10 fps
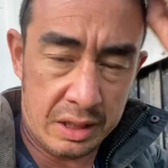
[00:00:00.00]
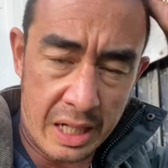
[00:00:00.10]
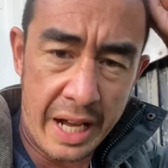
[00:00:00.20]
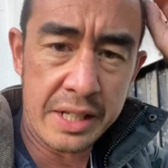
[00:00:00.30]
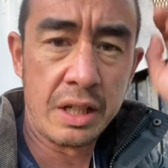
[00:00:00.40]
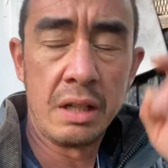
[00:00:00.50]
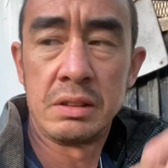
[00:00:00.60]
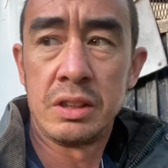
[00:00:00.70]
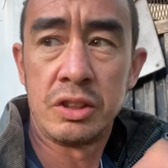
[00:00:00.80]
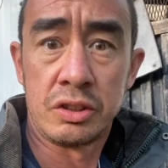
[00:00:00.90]
Are you going
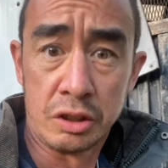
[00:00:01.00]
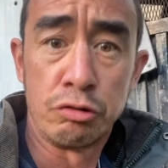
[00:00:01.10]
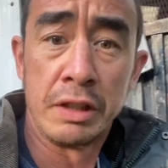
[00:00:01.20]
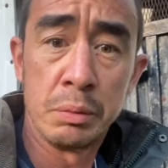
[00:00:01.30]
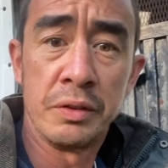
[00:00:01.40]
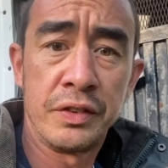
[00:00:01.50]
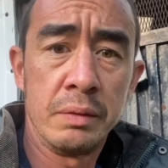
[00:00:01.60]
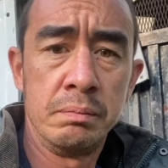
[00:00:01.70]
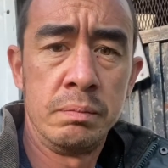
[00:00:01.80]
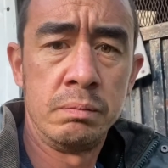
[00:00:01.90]
to just agree with
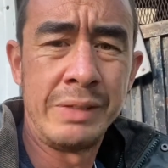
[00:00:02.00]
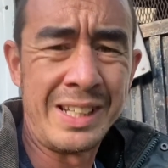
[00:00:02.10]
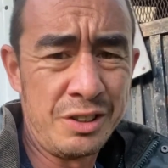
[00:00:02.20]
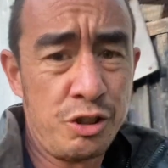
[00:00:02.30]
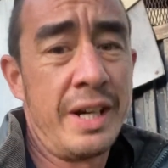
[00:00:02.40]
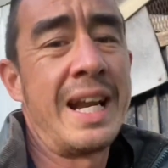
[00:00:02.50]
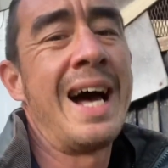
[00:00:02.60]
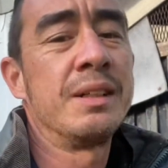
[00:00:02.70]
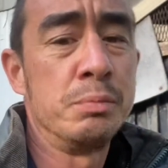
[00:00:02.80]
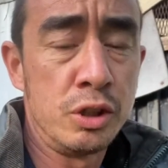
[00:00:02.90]
them and then try and
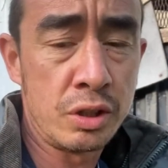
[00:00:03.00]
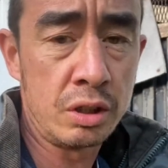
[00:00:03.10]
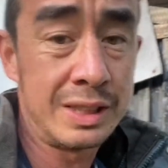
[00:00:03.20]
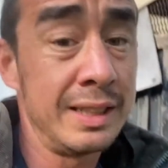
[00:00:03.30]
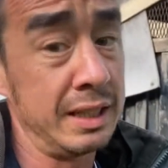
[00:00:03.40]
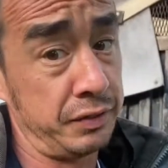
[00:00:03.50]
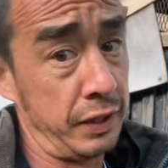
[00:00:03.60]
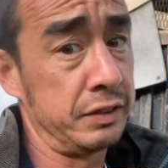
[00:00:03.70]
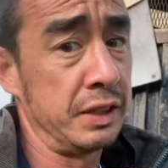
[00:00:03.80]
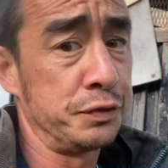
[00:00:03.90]
add more content? It's
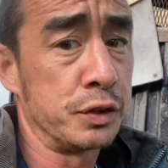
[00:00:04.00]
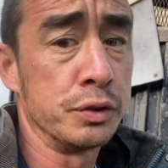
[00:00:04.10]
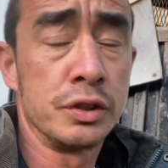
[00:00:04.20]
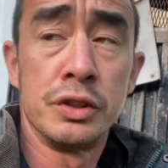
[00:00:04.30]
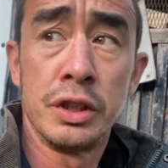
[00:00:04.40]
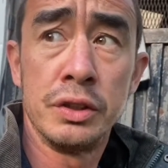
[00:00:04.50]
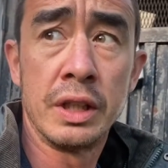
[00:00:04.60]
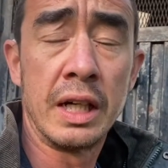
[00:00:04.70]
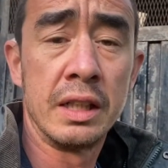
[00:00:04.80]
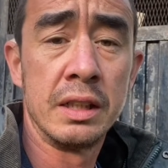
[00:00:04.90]
very difficult to do that.